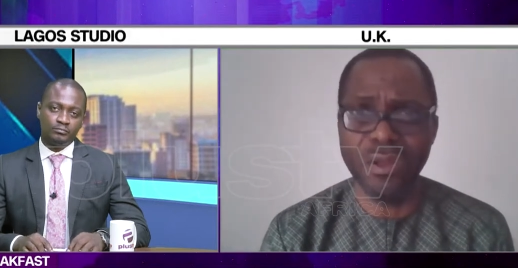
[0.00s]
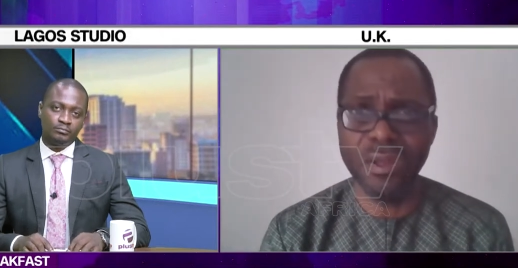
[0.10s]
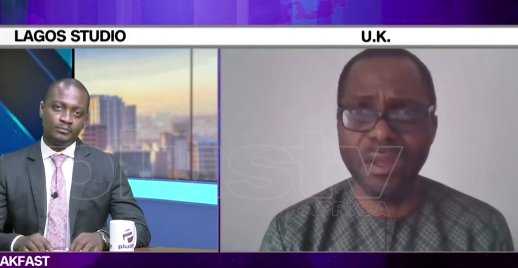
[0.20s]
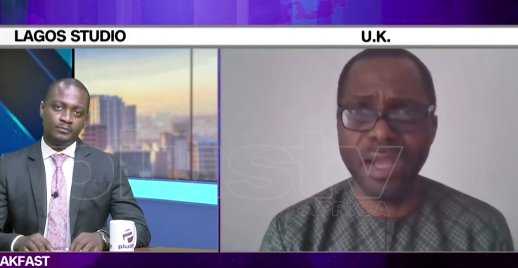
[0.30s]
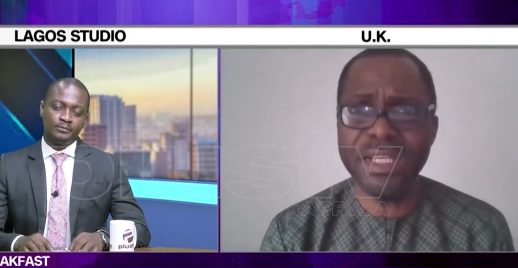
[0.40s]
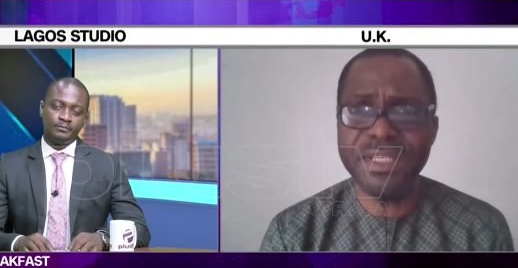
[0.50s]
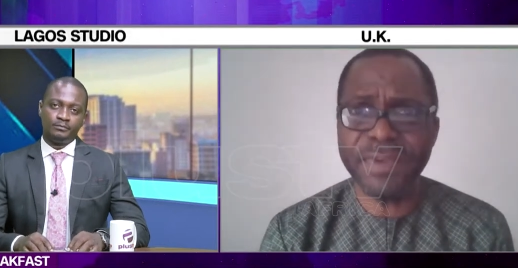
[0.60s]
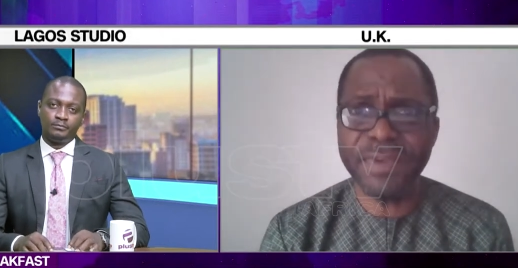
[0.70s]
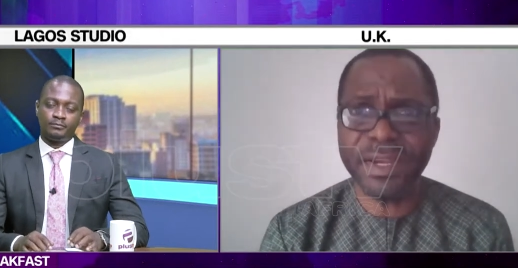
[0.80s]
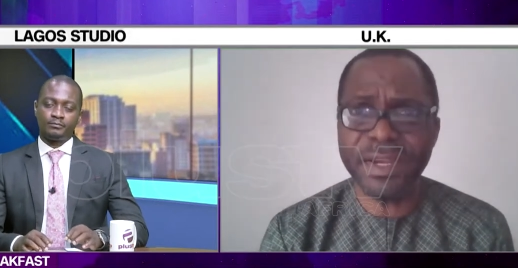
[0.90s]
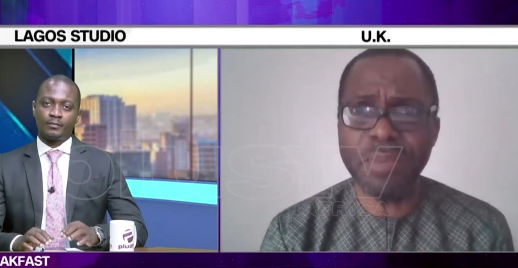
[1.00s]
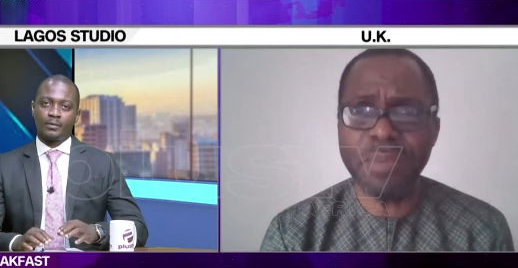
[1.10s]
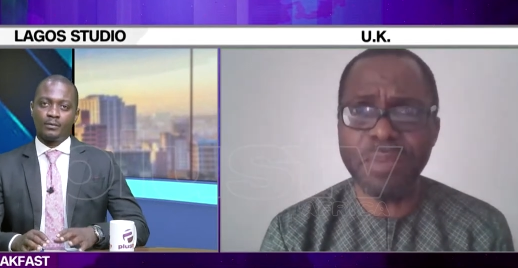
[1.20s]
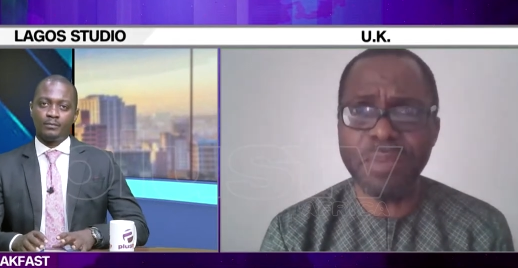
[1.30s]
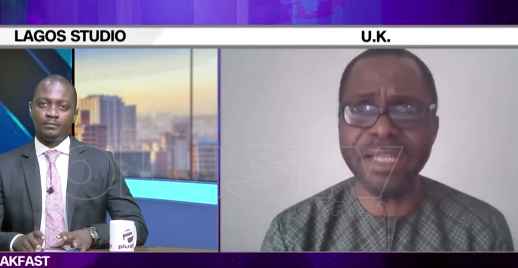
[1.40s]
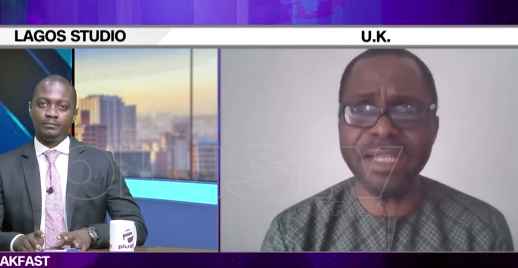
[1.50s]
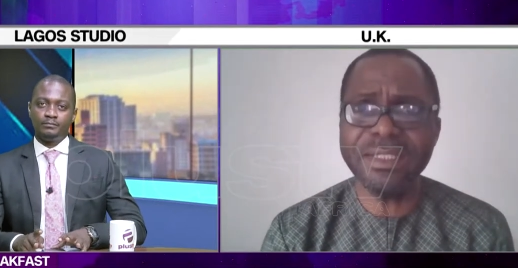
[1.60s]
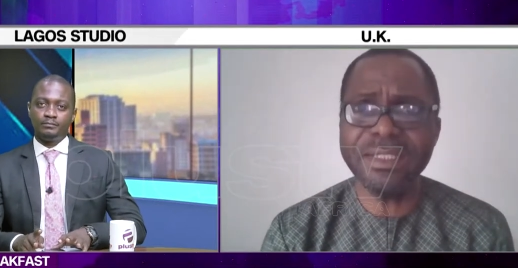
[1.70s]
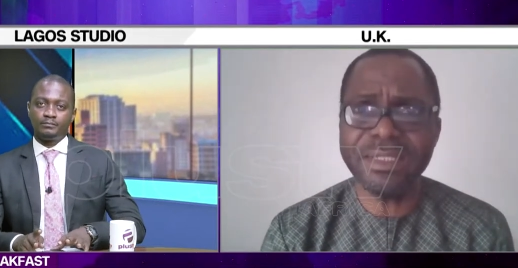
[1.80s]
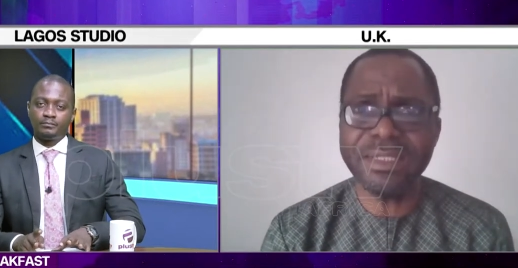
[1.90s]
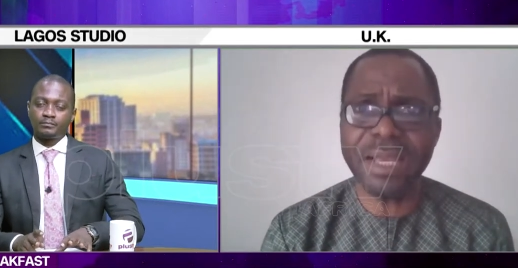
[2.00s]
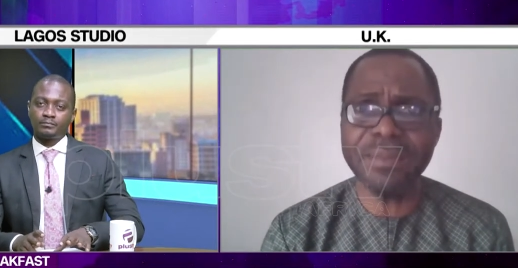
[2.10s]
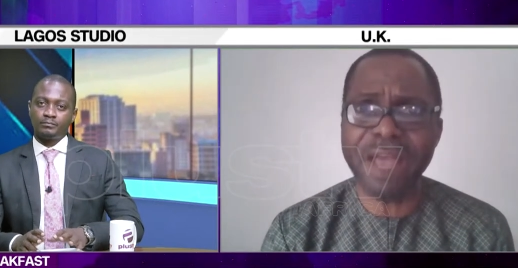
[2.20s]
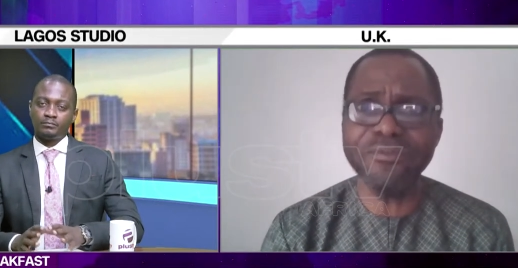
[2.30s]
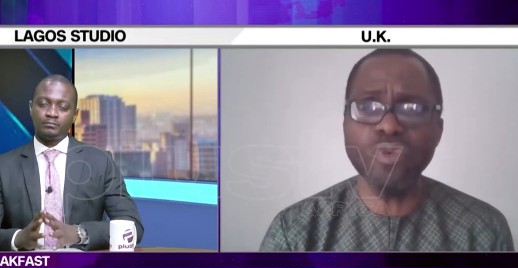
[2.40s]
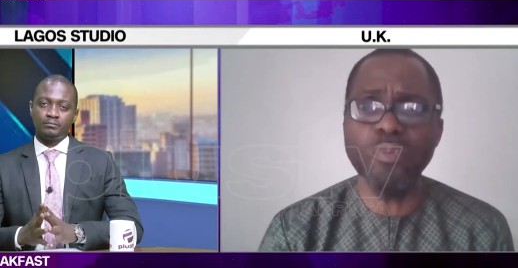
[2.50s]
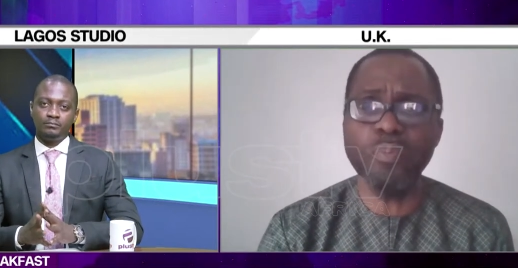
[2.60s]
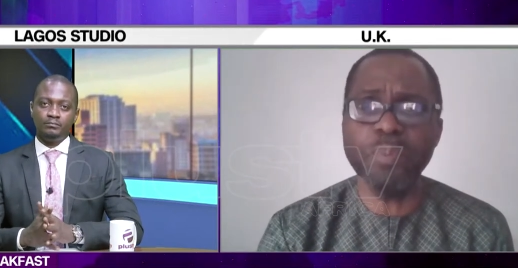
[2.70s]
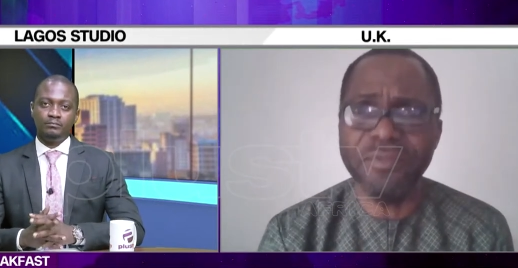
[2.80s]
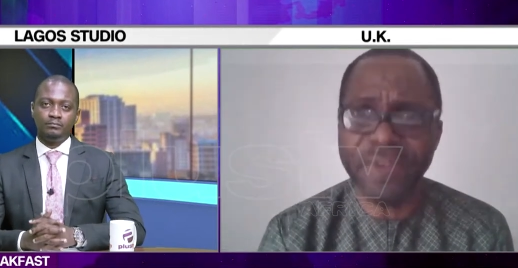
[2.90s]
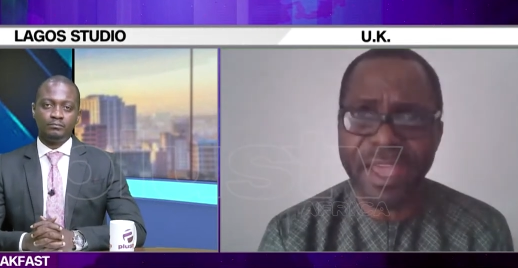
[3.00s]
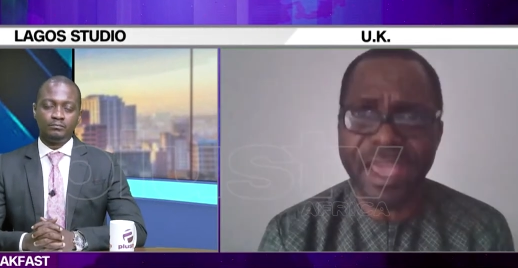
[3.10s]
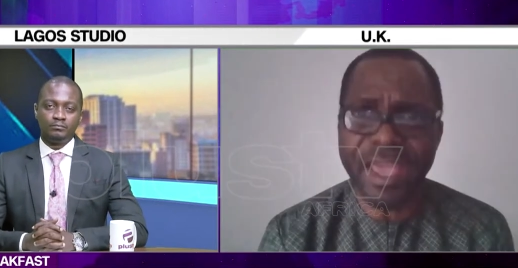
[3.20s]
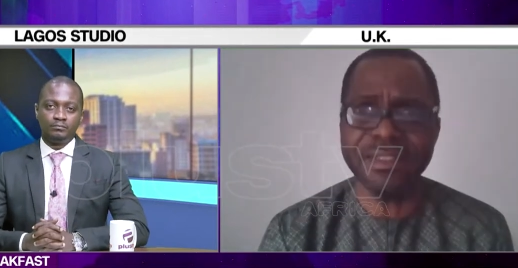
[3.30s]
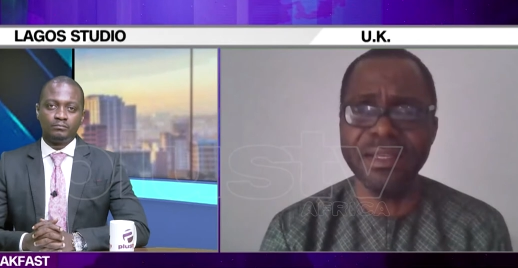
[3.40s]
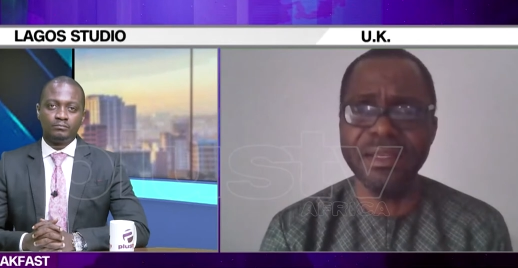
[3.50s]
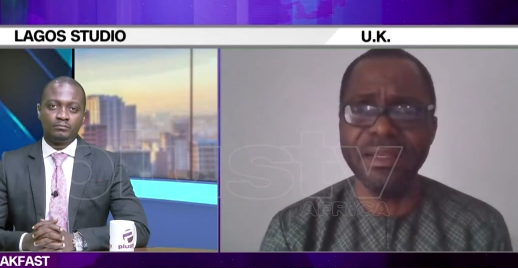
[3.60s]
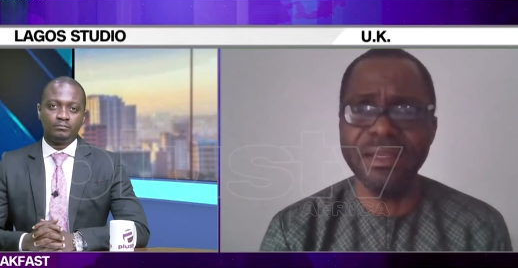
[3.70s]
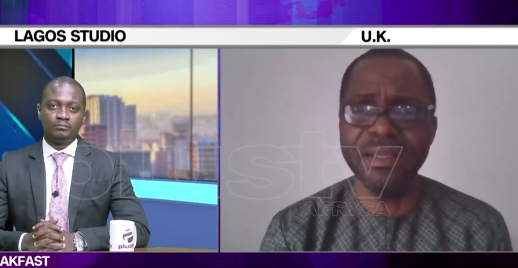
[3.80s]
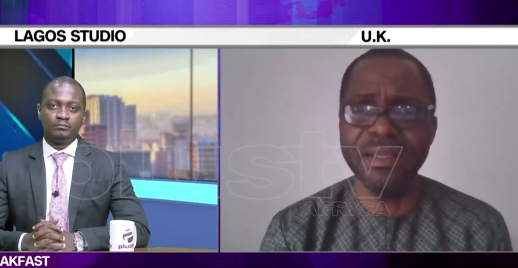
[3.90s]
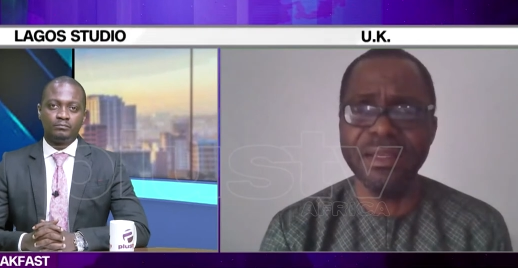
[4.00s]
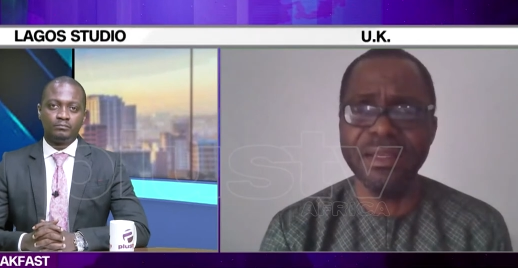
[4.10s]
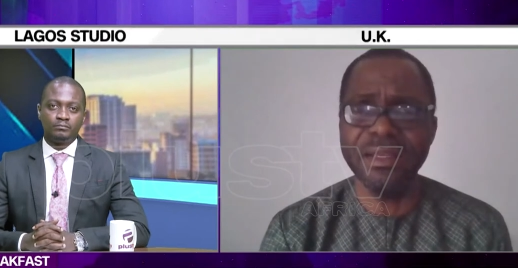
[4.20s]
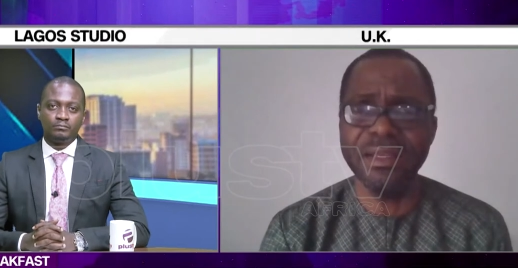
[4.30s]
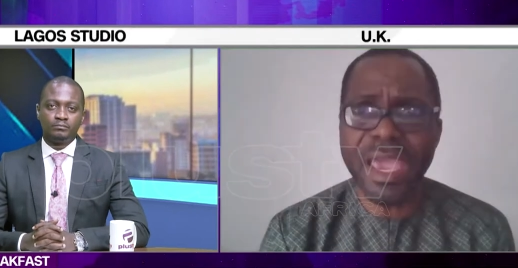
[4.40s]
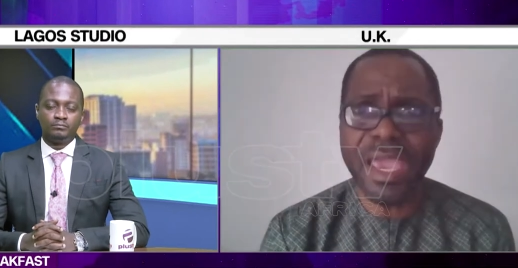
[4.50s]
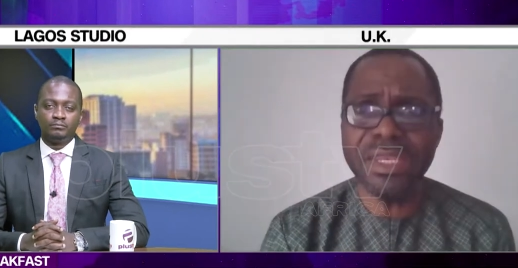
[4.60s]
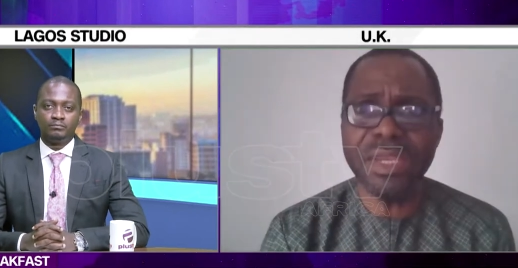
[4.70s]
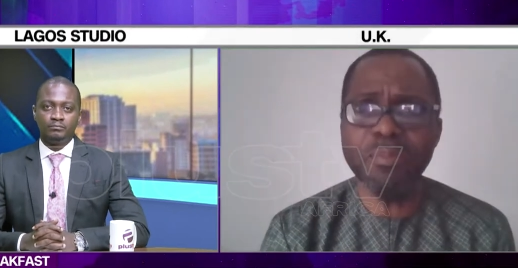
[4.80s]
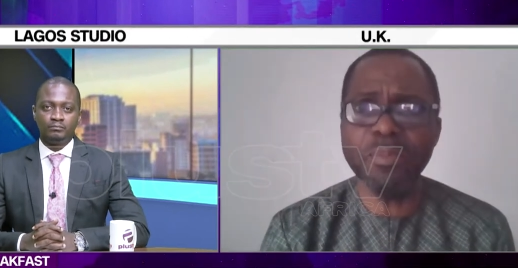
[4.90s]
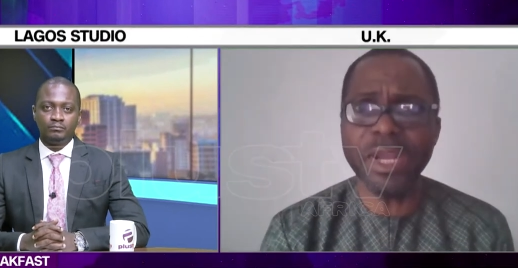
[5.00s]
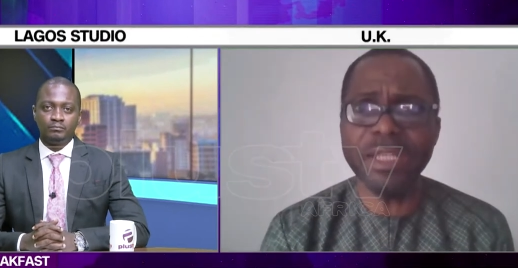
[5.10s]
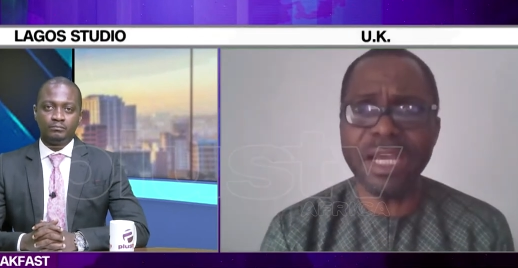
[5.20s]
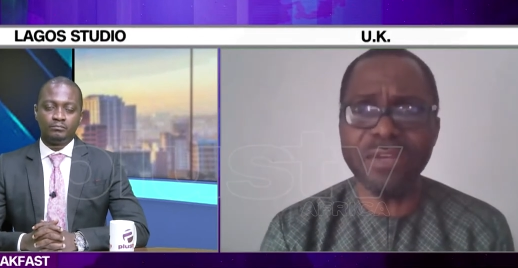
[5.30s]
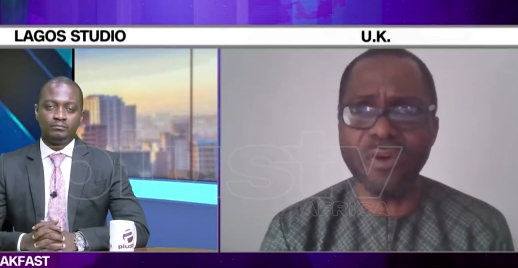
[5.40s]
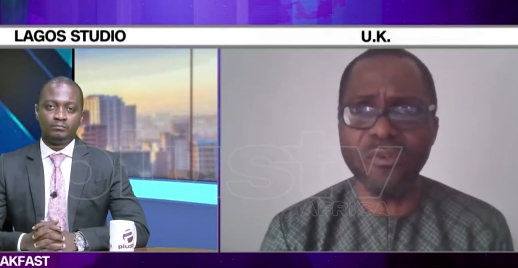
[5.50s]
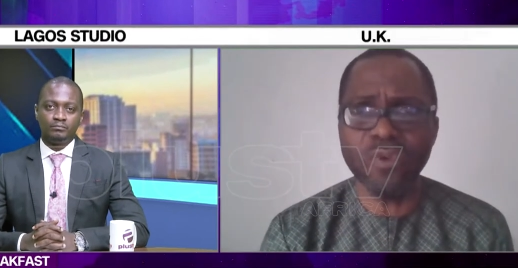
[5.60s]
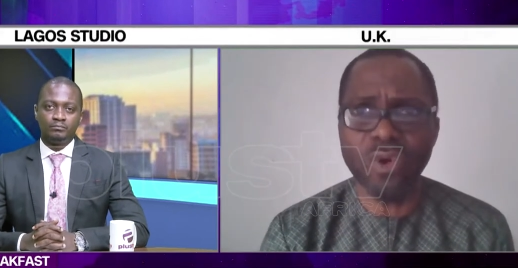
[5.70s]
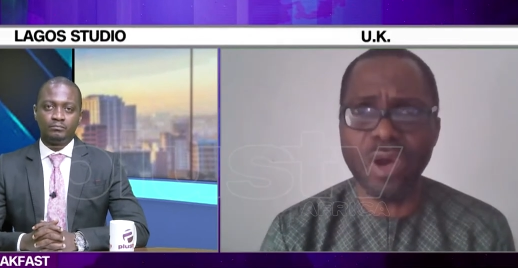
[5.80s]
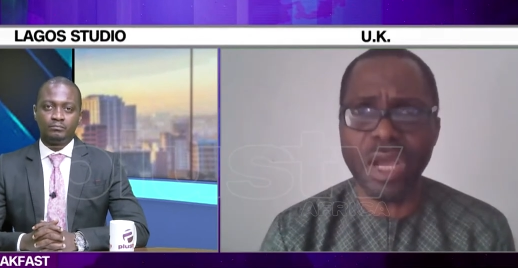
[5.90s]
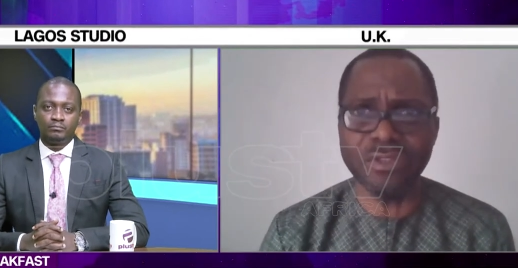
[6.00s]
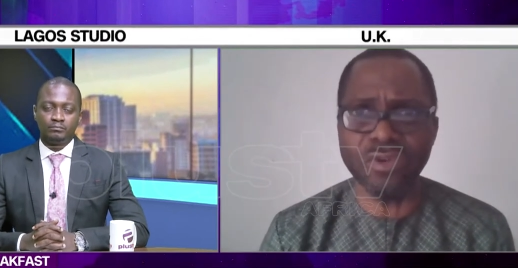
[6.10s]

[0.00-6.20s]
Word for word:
Speaker 1: And it's very important that these steps have to prevent any breakdown of law and